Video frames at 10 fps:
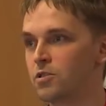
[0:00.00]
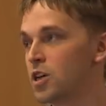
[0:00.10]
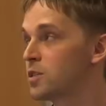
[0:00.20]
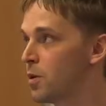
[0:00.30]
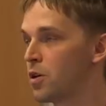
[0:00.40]

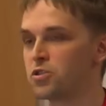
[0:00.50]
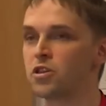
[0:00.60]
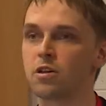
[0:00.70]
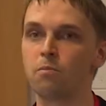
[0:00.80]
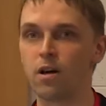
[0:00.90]
just because
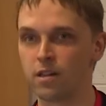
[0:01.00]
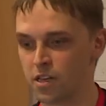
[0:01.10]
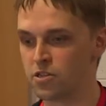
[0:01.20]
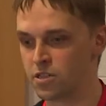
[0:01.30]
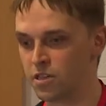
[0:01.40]
JIT compiler
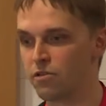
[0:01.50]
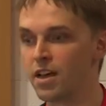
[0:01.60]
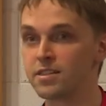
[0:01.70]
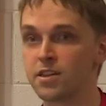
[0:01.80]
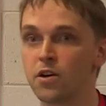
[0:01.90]
can just
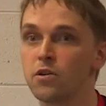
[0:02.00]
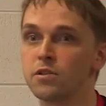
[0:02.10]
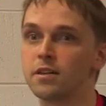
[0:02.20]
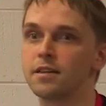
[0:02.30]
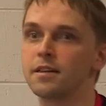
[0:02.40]
erase the
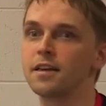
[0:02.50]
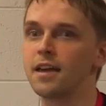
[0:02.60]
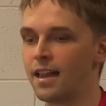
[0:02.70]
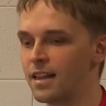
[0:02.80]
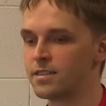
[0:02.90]
code.
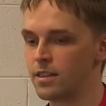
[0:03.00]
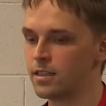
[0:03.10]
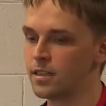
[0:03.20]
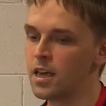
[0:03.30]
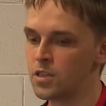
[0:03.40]
And it's not.
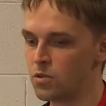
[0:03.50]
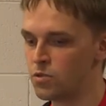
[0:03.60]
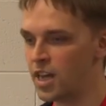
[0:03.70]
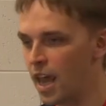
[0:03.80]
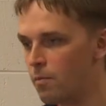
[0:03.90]
So
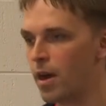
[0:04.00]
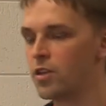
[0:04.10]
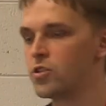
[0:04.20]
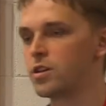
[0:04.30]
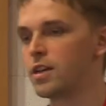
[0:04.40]

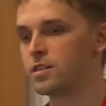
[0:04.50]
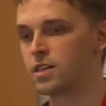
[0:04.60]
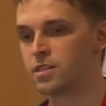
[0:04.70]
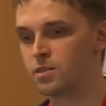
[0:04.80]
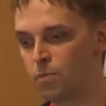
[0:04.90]
JMH is